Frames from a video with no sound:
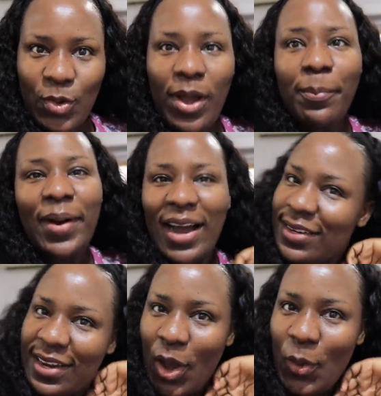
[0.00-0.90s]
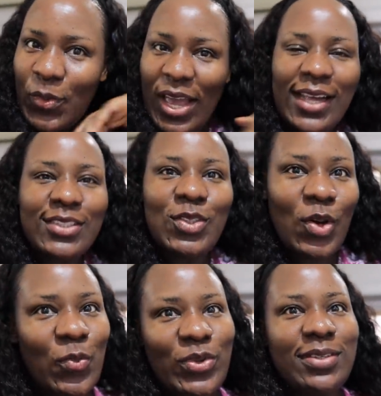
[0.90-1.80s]
so we're back now. We are
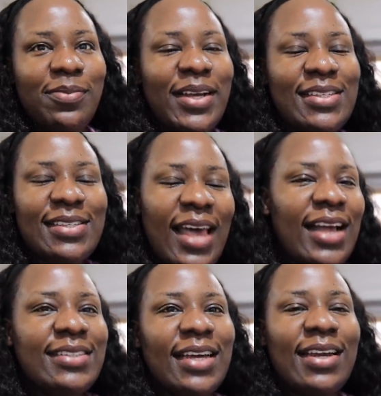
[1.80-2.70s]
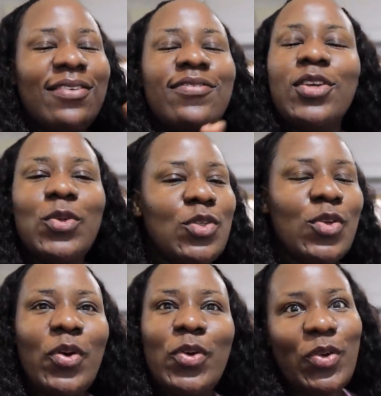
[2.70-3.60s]
done with the massage and I feel
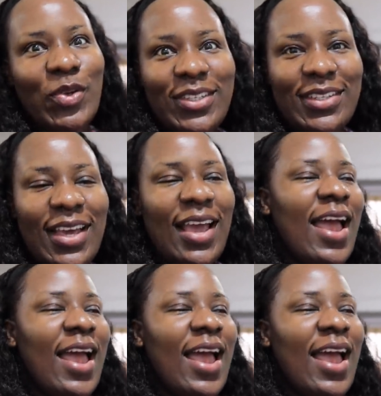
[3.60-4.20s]
so good.